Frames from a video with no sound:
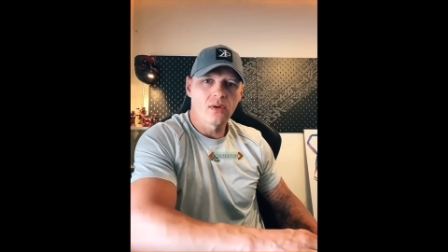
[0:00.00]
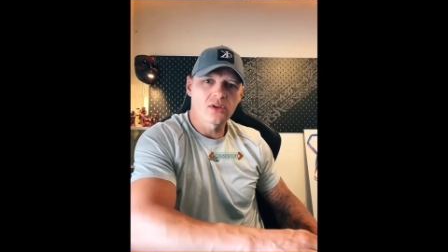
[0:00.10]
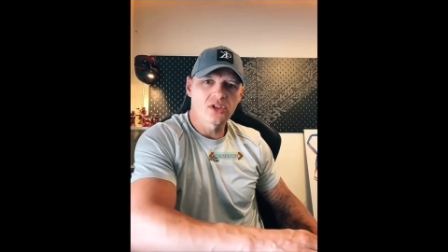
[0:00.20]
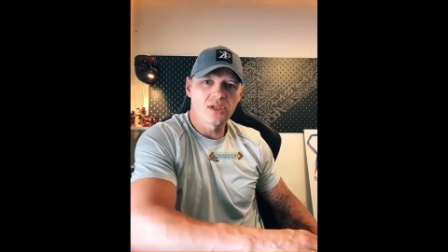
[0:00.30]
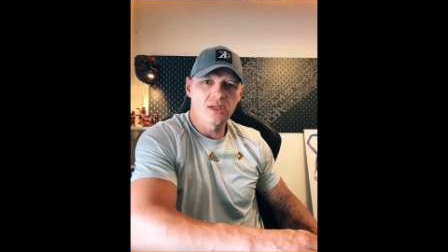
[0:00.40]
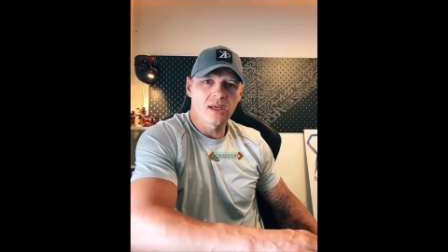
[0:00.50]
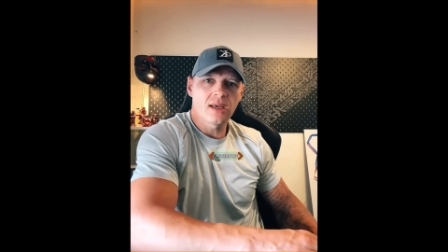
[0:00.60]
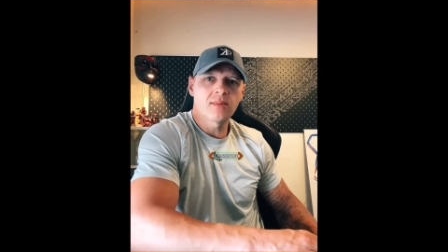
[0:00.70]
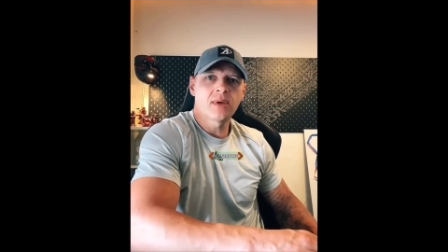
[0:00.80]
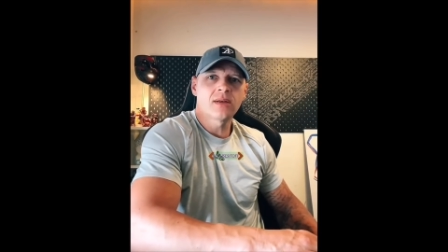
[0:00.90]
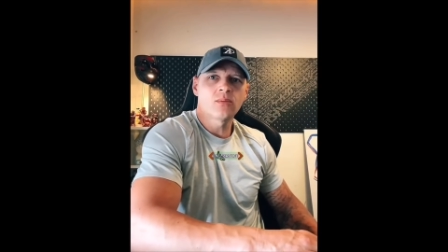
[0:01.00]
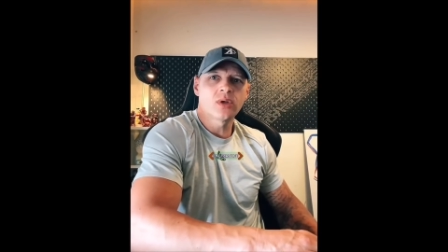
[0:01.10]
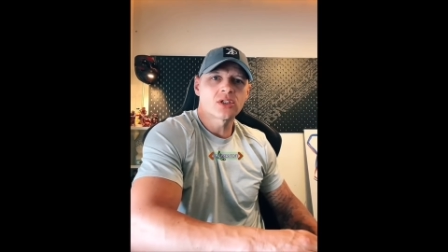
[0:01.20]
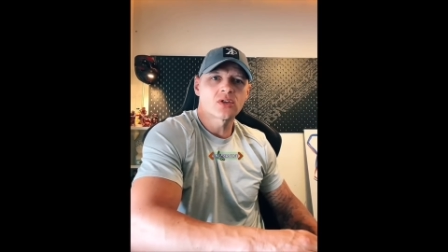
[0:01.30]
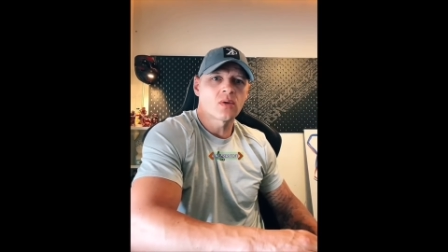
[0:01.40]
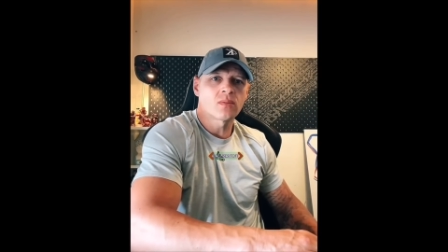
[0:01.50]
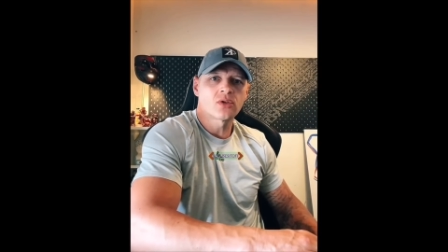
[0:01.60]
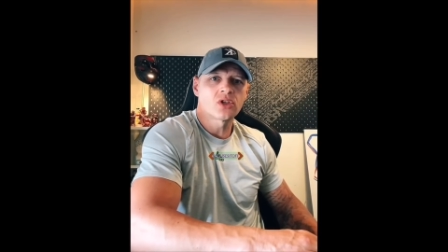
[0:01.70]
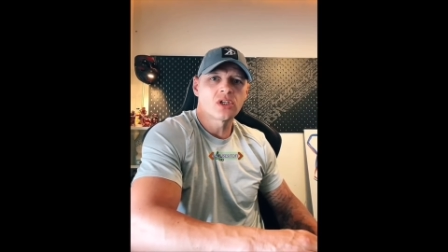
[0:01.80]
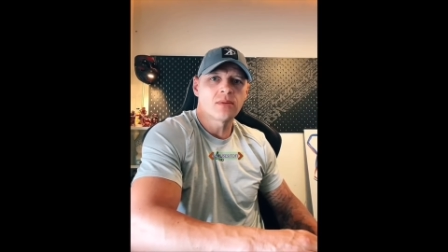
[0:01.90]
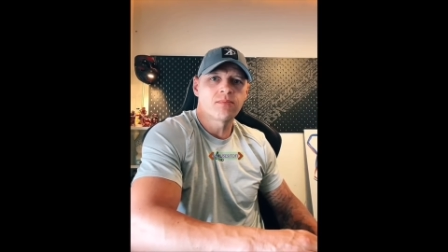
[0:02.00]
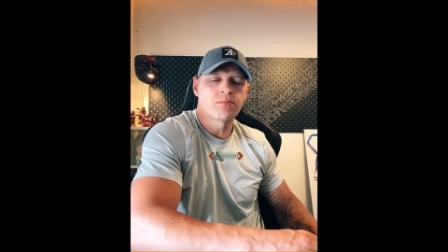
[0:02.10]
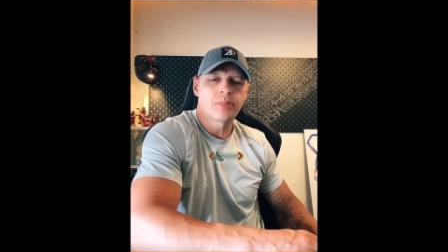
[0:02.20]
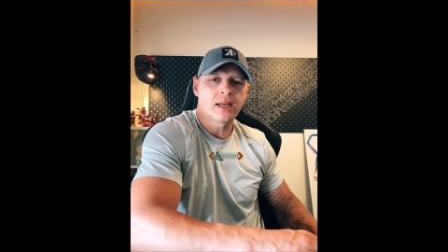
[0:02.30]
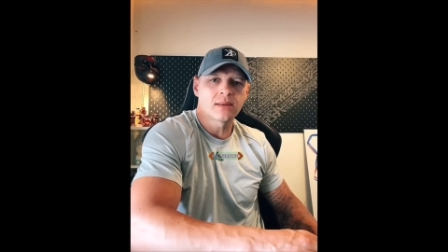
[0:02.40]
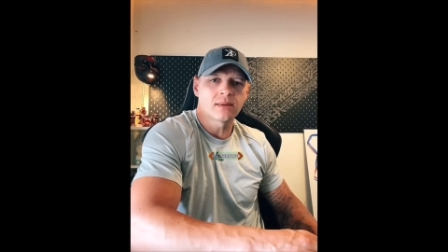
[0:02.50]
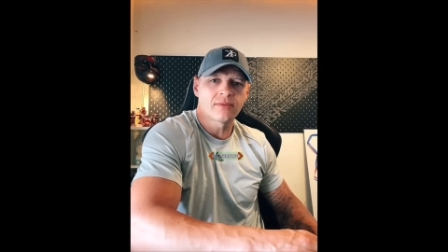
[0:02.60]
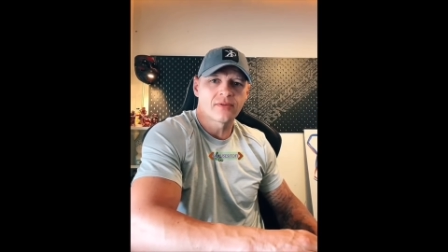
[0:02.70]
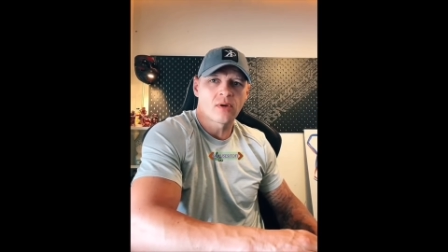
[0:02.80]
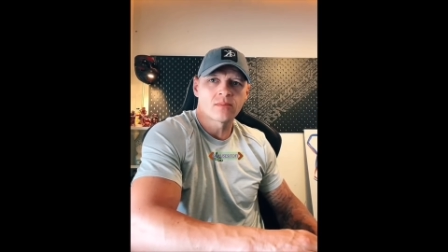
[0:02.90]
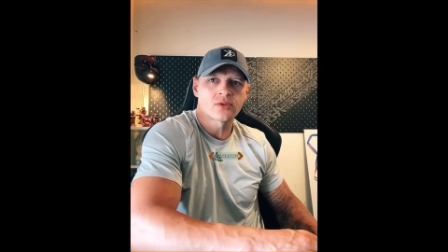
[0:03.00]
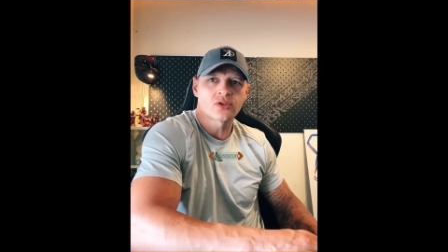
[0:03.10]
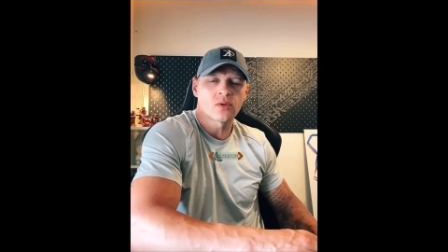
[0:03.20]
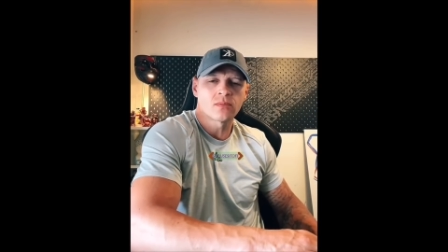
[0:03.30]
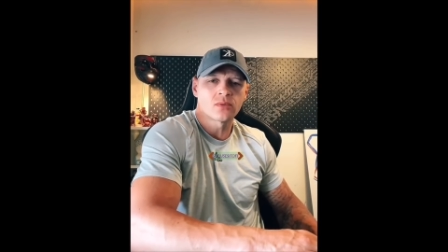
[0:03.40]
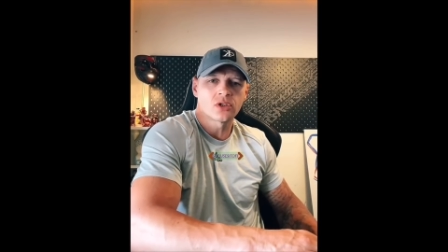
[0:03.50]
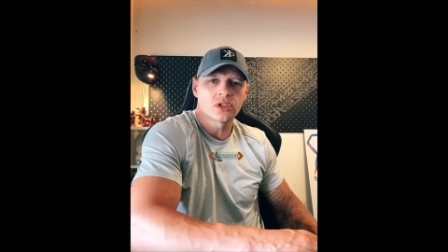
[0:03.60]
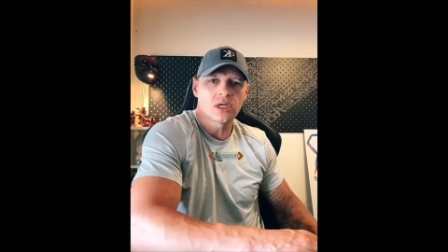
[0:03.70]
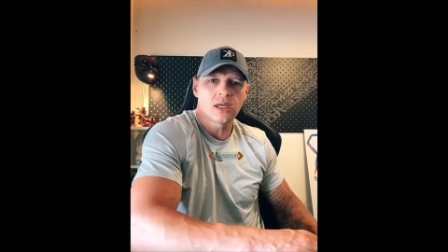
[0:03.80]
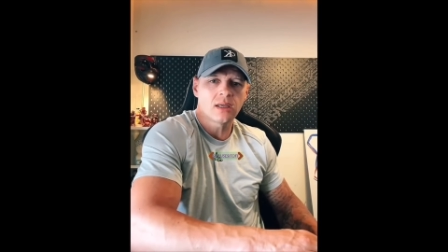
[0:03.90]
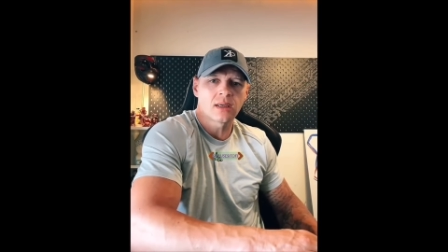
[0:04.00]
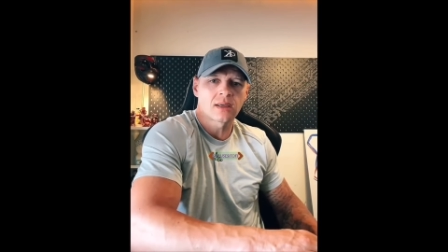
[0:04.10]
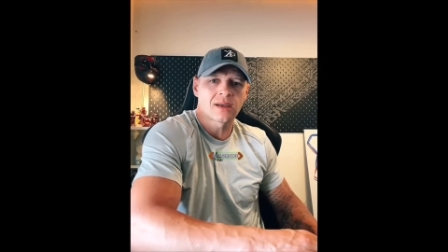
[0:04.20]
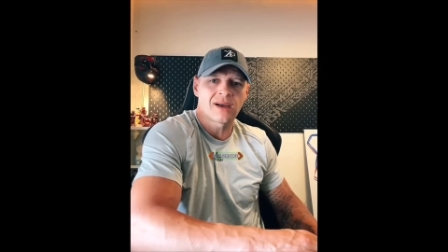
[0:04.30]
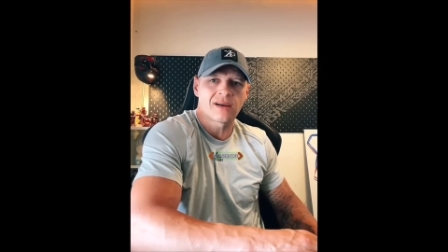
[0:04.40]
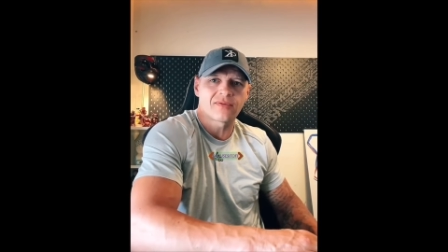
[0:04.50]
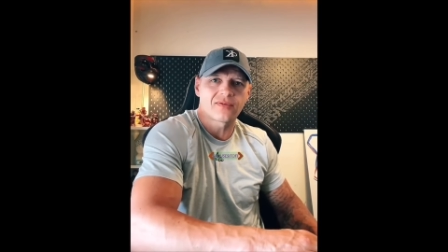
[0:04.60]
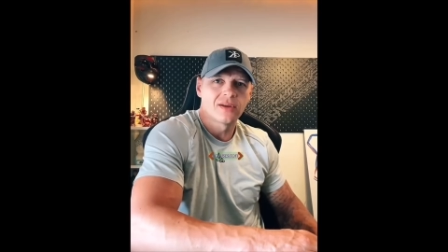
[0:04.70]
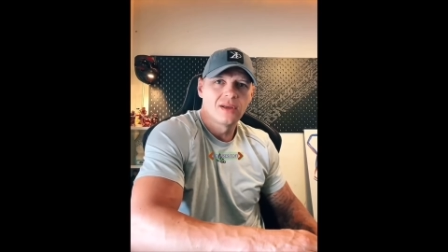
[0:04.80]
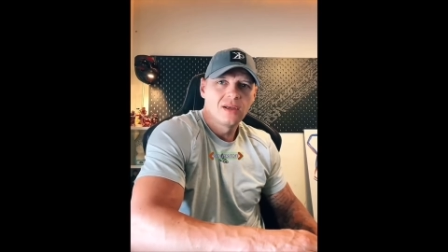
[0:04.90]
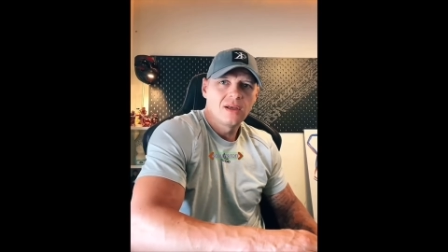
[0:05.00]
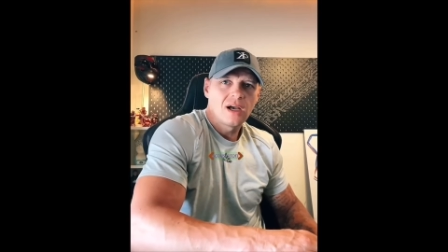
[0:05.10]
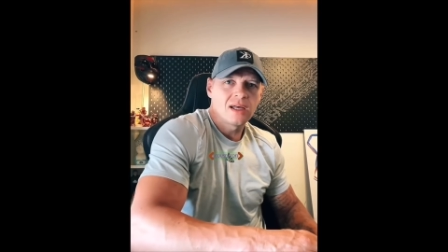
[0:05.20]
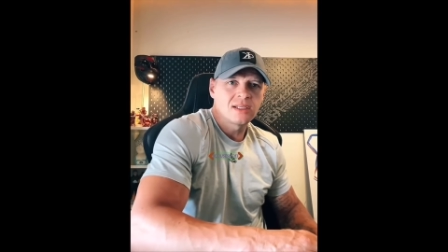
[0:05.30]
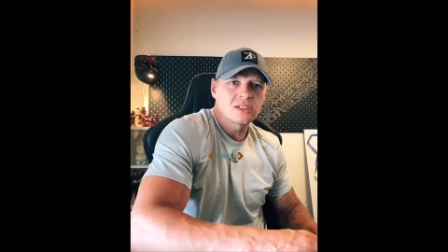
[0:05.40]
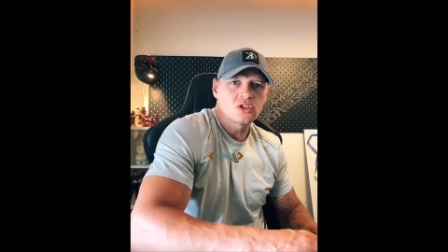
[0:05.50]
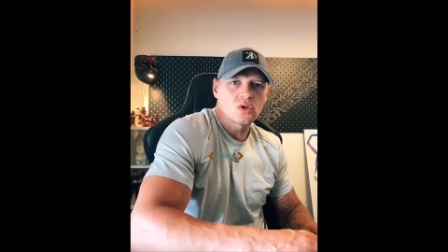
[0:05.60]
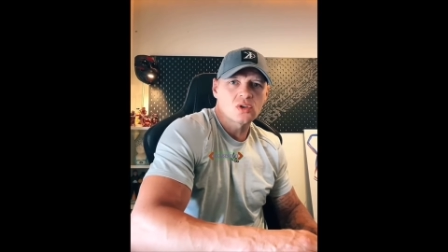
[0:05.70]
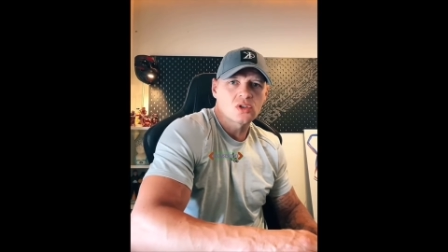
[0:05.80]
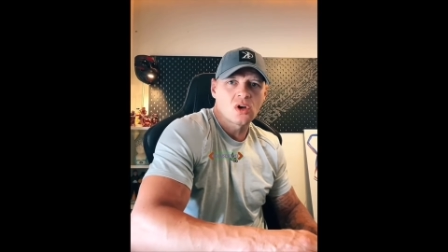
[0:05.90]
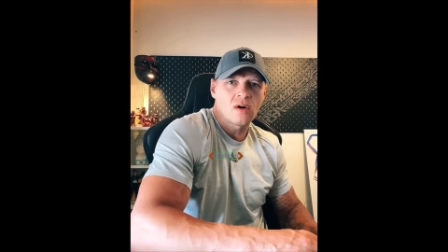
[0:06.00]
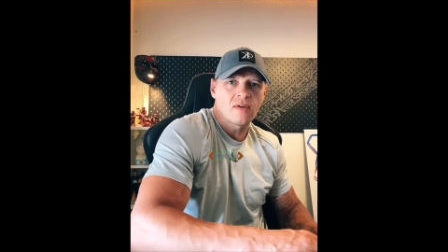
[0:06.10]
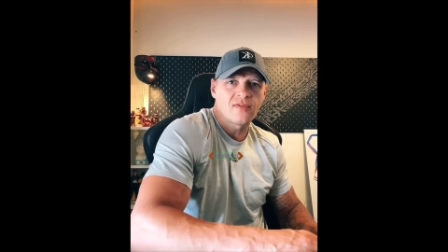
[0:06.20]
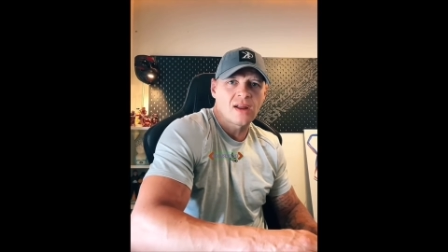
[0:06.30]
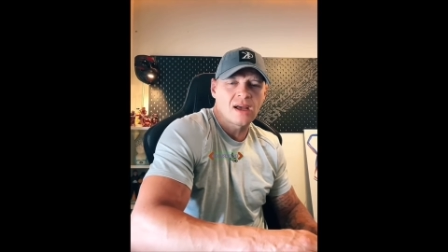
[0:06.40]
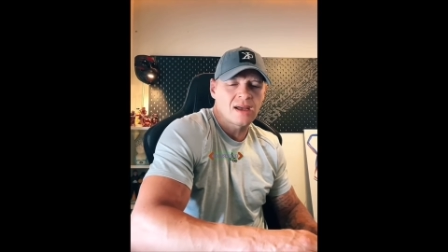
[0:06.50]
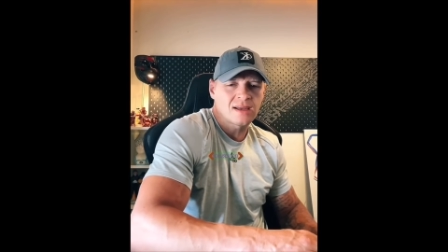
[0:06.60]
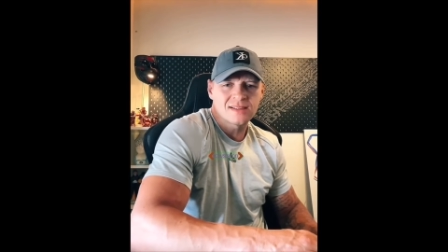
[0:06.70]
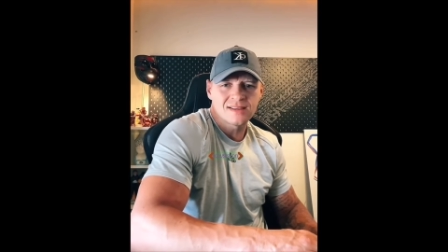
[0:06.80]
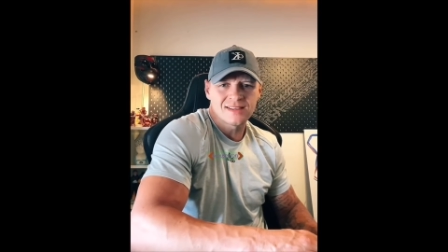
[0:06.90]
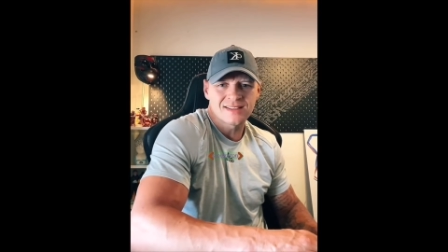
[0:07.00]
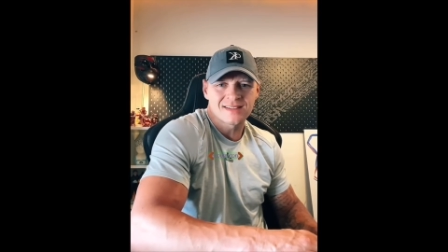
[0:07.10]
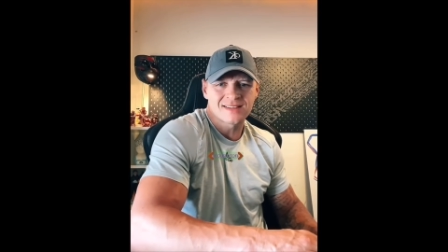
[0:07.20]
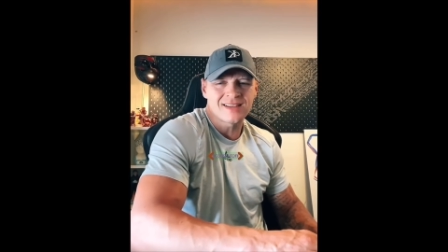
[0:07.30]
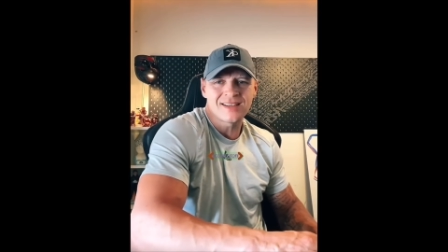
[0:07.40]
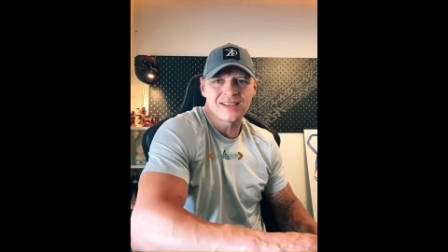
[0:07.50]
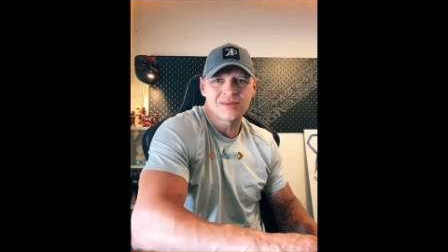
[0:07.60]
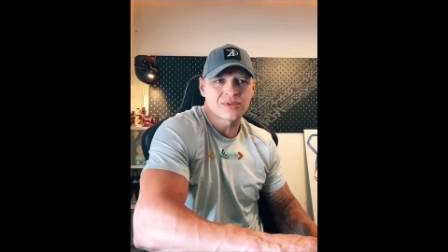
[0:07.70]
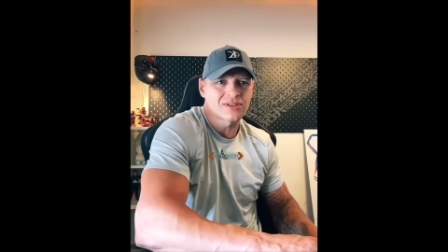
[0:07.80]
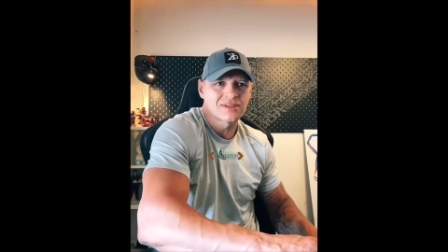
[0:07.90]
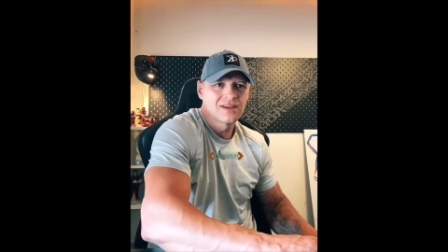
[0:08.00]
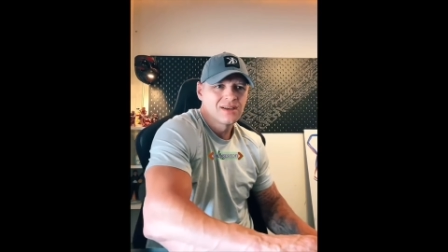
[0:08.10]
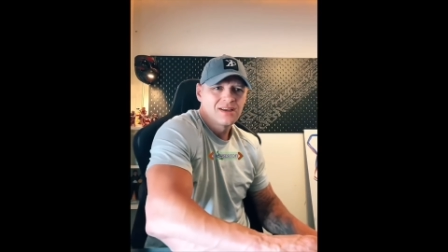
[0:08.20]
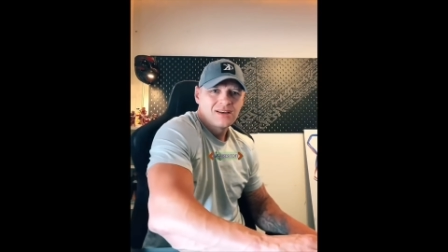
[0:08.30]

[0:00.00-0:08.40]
Or if she came in with some shit bedding from some shit gaff and it's just got flies in the seams